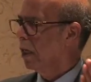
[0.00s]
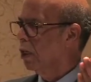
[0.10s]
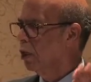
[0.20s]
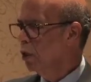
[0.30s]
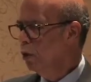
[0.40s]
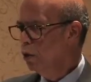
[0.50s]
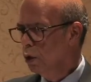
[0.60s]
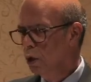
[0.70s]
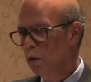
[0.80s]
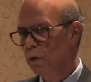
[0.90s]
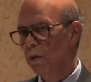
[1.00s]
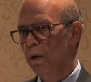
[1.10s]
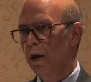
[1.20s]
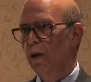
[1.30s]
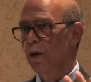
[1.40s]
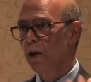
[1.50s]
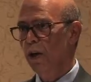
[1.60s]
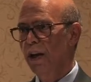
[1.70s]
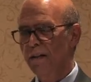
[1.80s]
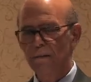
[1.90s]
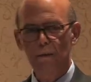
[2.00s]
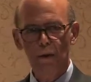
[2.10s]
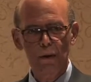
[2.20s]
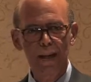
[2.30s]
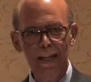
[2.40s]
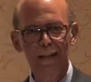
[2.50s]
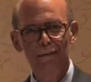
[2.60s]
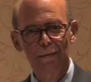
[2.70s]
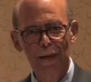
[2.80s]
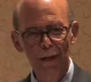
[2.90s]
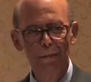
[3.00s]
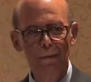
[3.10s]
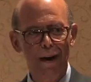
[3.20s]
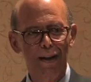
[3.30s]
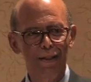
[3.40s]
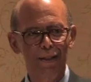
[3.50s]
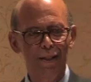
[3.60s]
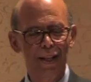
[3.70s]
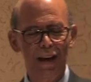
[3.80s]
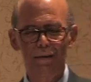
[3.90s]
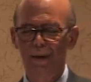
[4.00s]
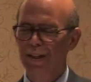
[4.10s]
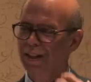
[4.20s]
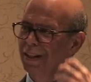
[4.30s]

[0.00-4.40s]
you too could have created enterprises that would,